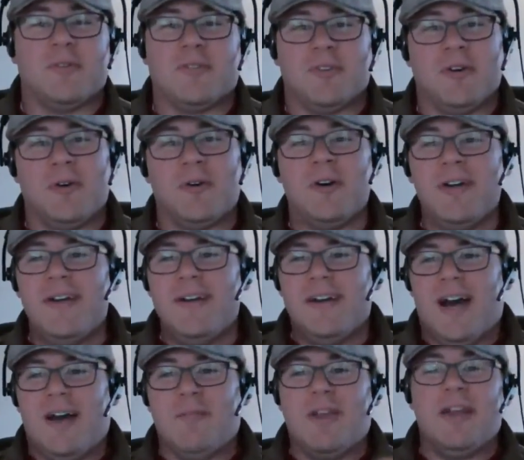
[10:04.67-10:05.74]
So
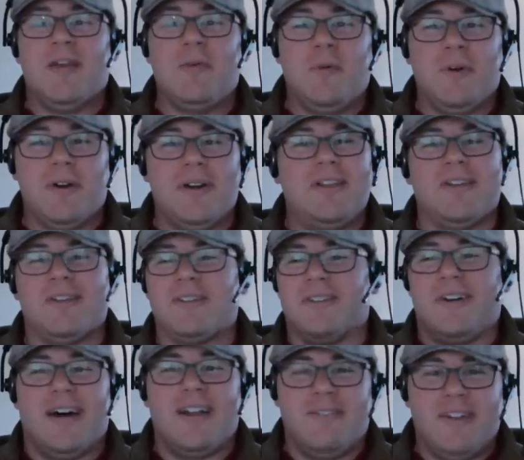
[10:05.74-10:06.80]
I'm getting wordy. There's a
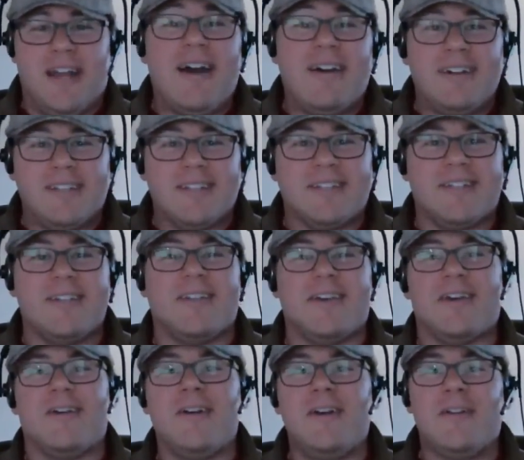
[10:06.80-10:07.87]
lot of analysis in
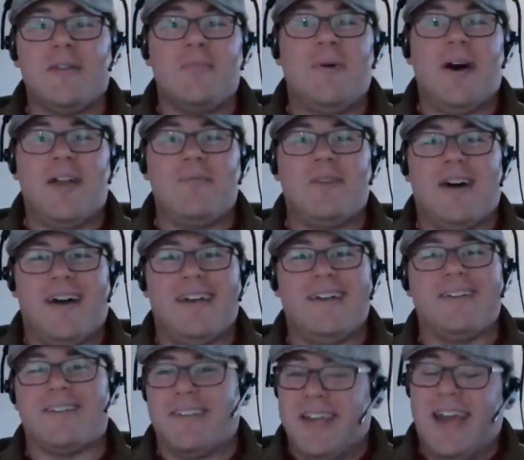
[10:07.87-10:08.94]
there. The bottom line
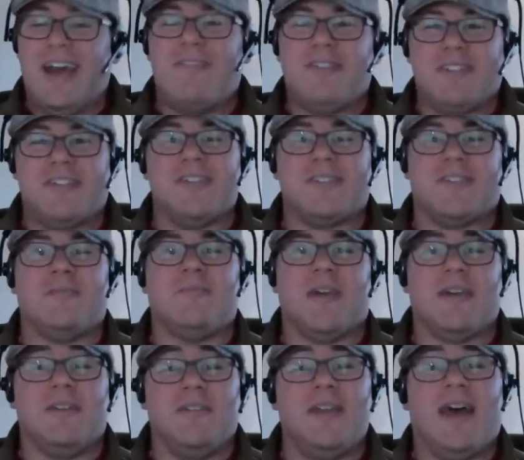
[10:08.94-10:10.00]
is you have a system
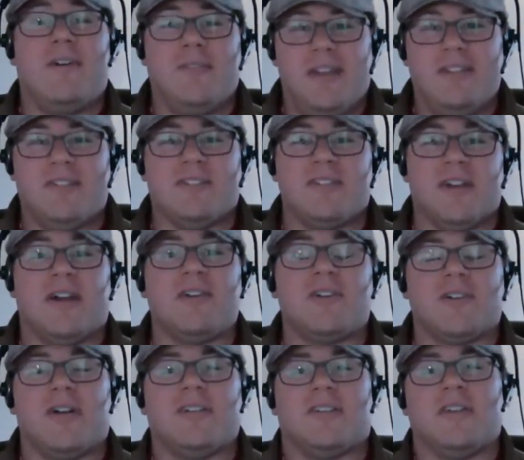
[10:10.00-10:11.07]
that you now need to start
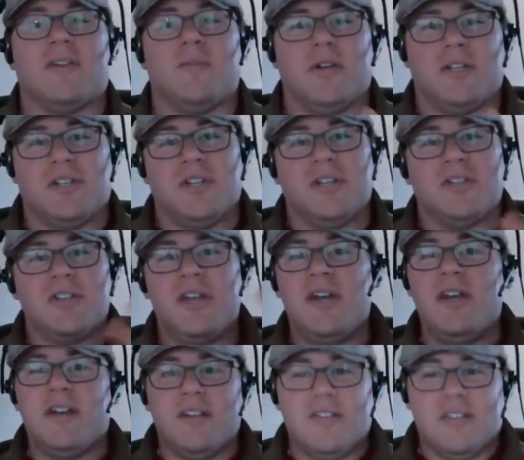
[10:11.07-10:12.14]
trusting, which is
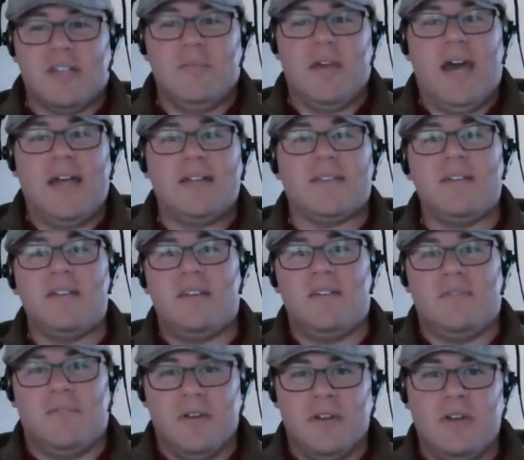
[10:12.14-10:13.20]
some guys
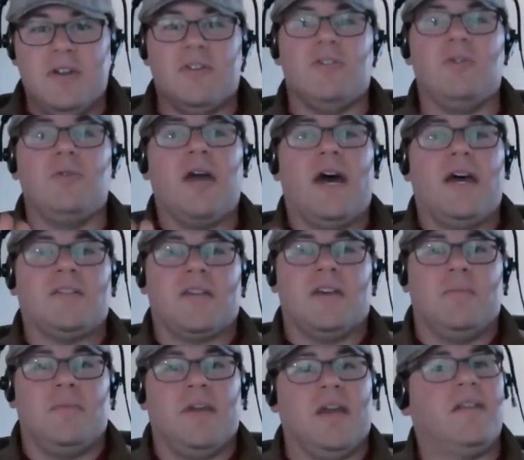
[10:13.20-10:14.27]
leave, new guys
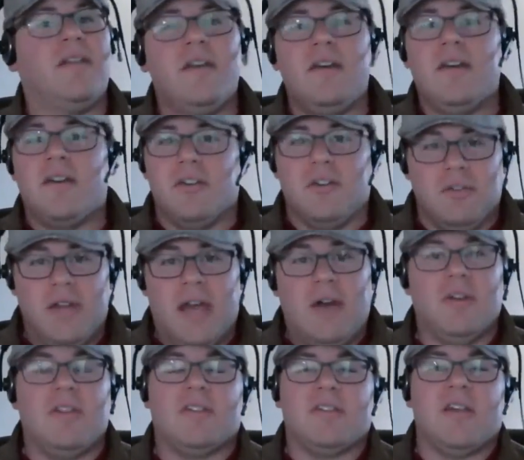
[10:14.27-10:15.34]
come in. You're now
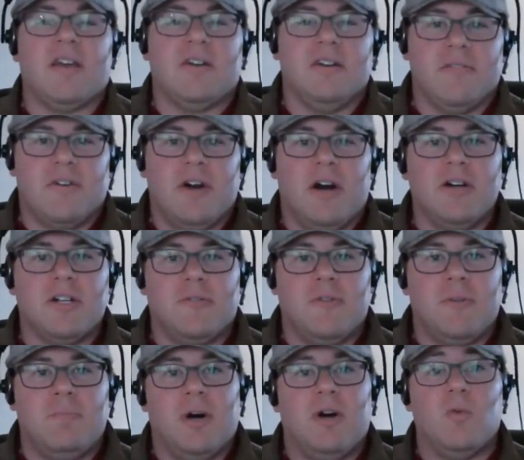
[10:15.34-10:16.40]
in the cycle of college
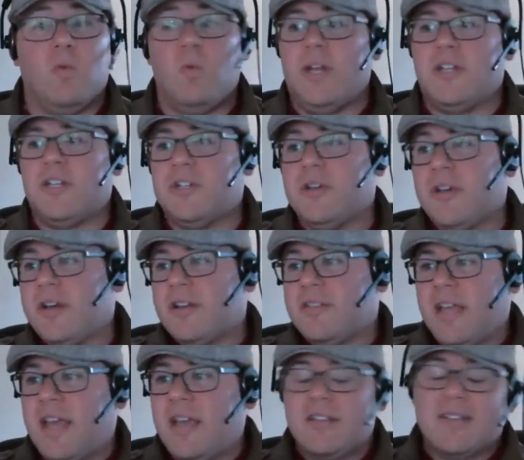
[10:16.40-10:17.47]
football, which
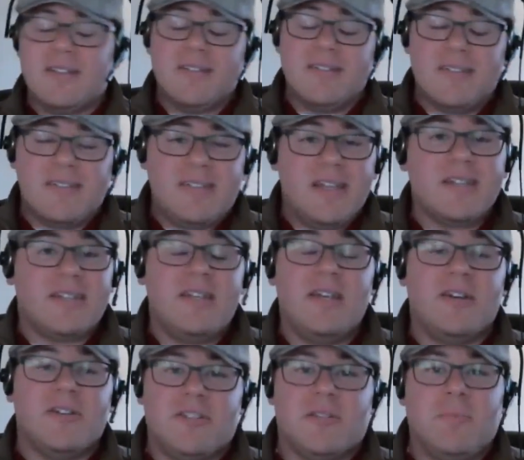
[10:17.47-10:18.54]
takes six
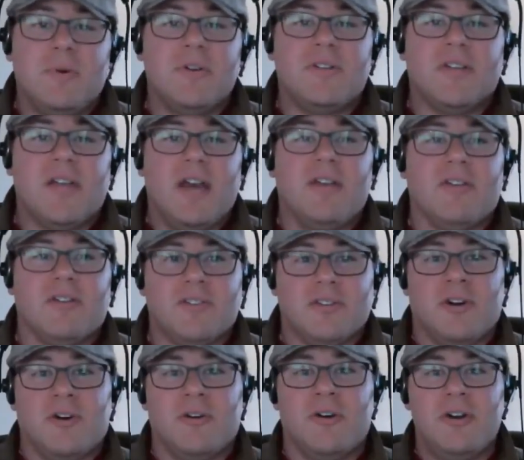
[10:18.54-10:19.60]
years to put together.
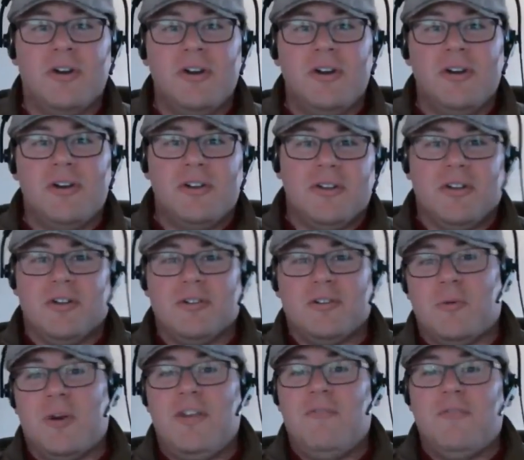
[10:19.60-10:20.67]
So, you know,
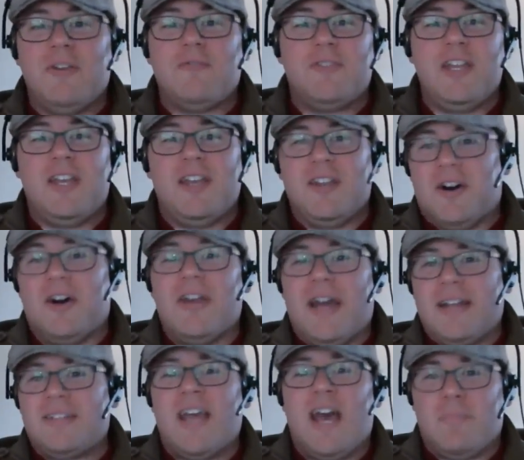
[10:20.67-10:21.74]
twenty fifteen, all
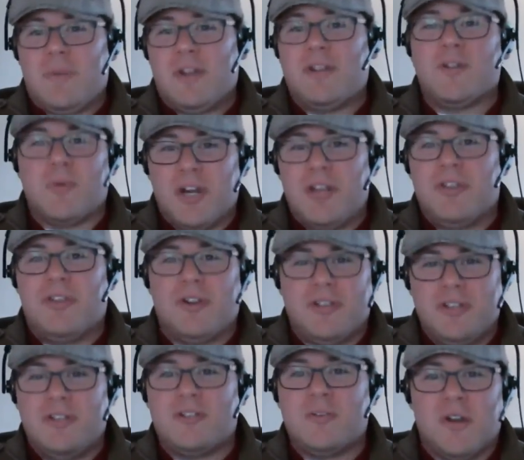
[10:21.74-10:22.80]
that's happening. twenty
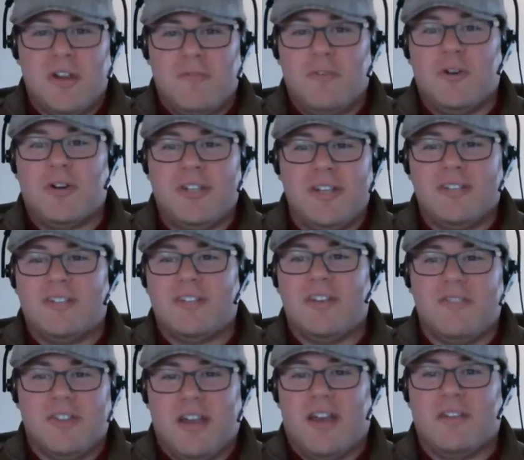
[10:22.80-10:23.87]
thirteen, twenty fourteen, Steve
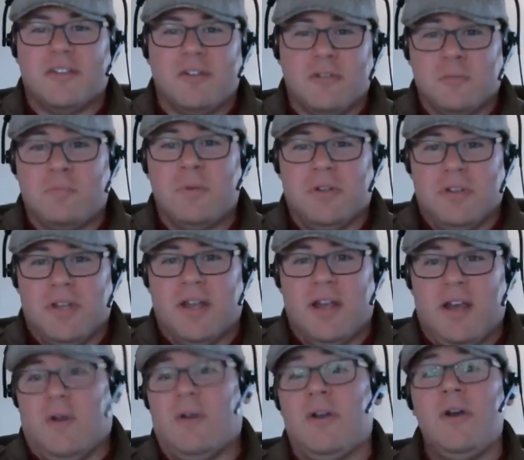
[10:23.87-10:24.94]
Addazio is building it
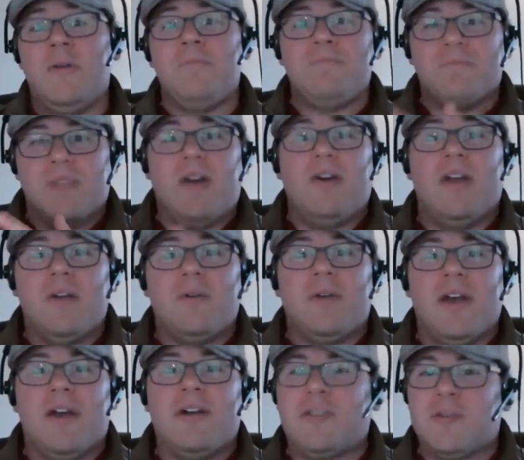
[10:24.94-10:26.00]
out. Now here we
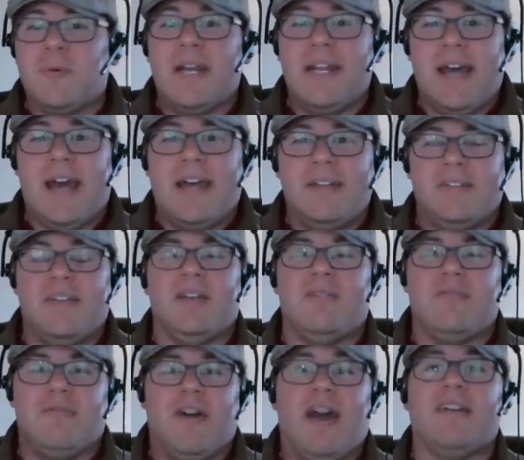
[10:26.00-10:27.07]
are in twenty nineteen,
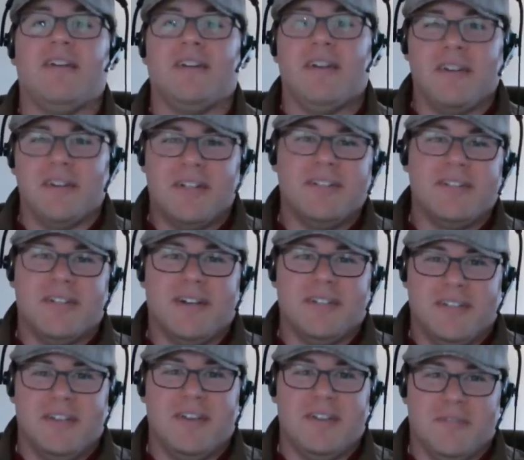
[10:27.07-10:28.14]
and finally you can start
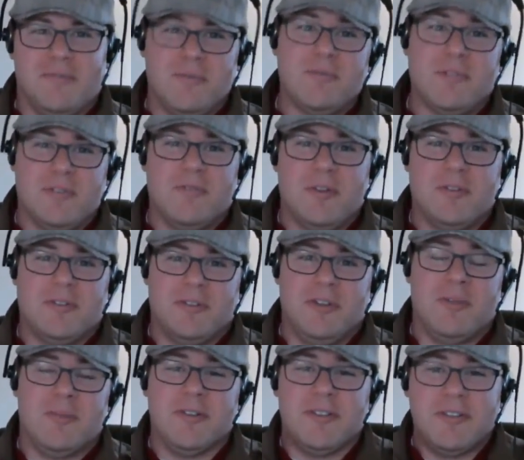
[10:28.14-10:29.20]
seeing the fruits of those
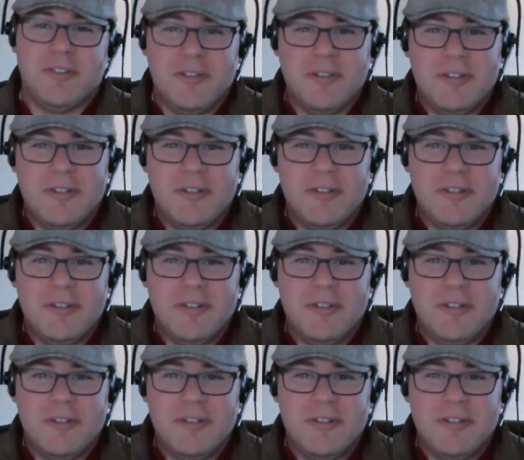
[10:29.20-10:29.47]
labors.